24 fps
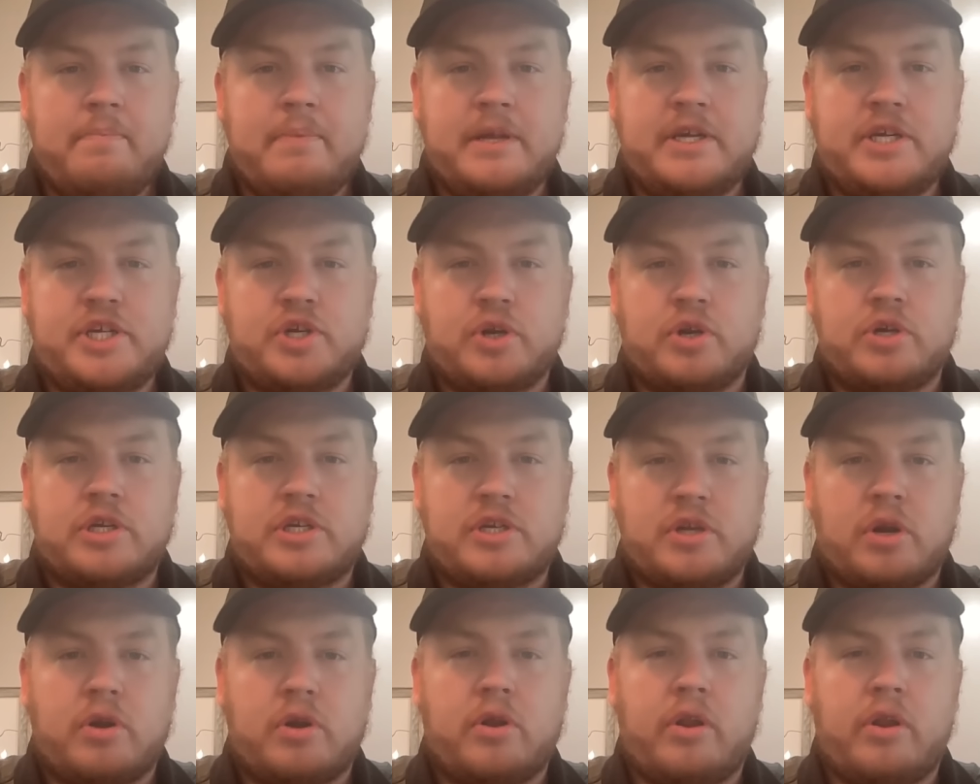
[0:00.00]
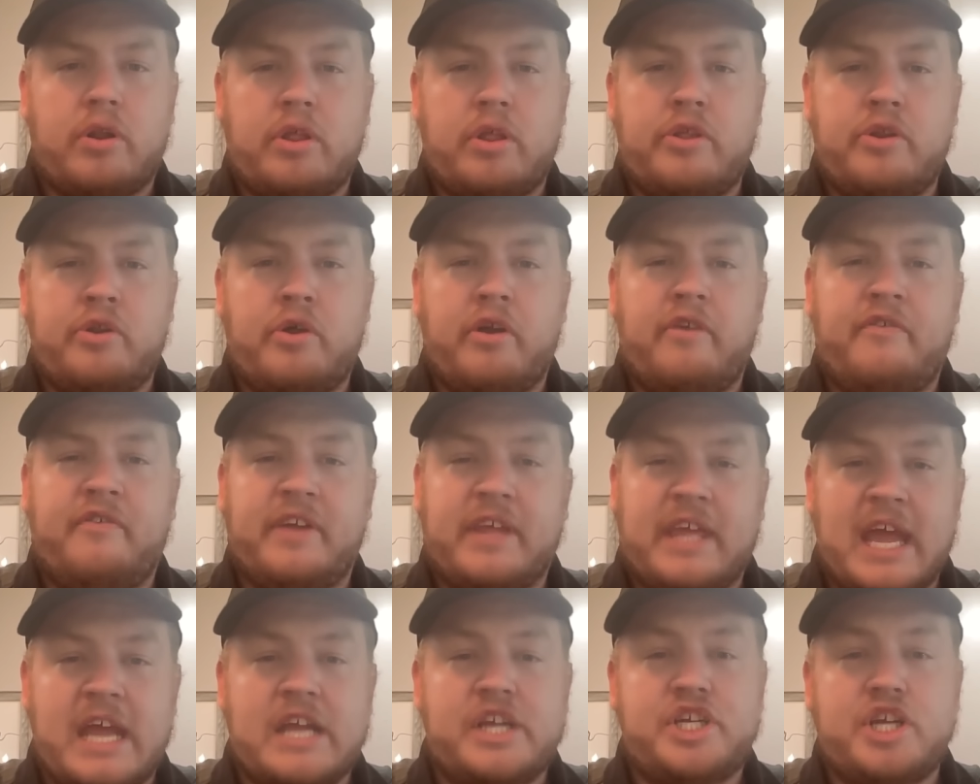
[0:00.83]
Be sure to turn on the
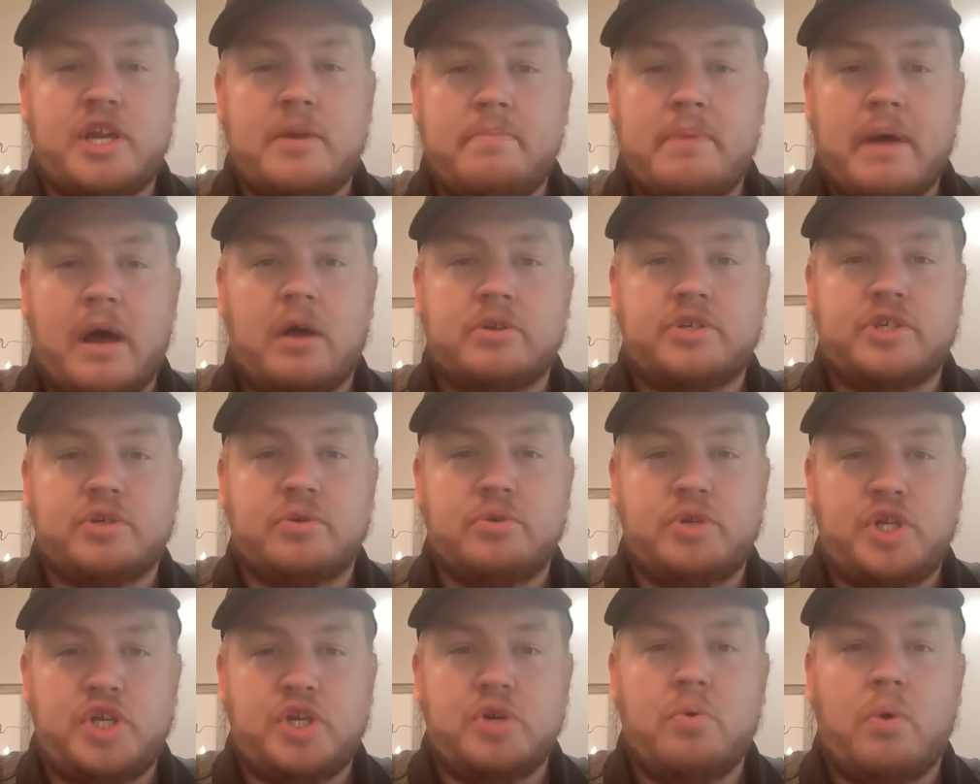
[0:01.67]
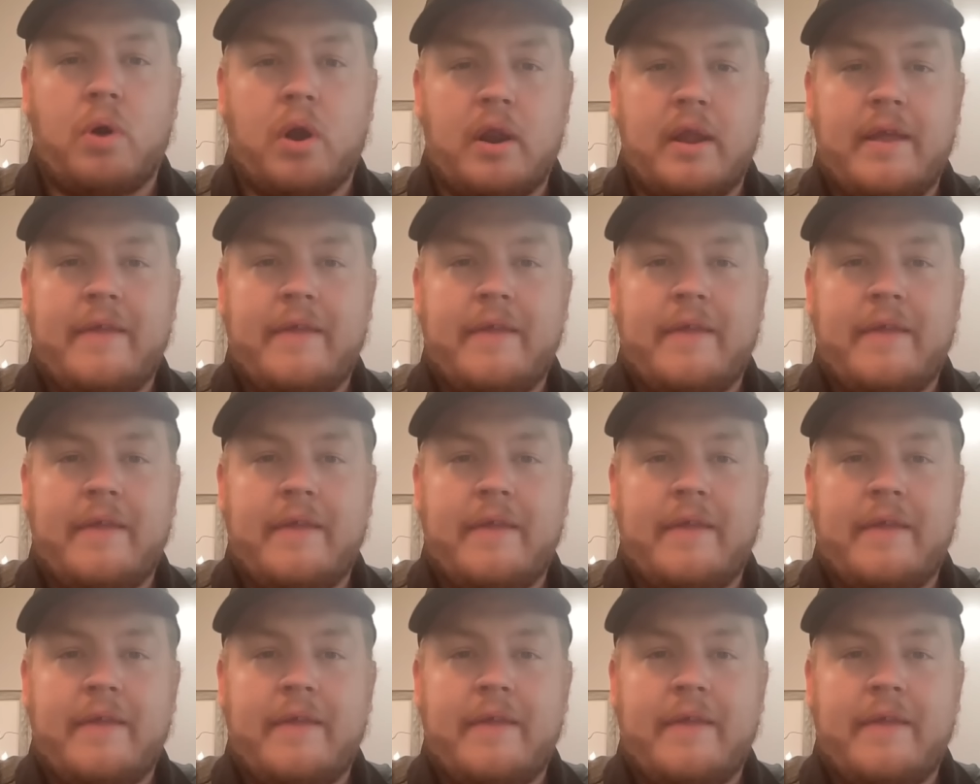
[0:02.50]
notification bell so you are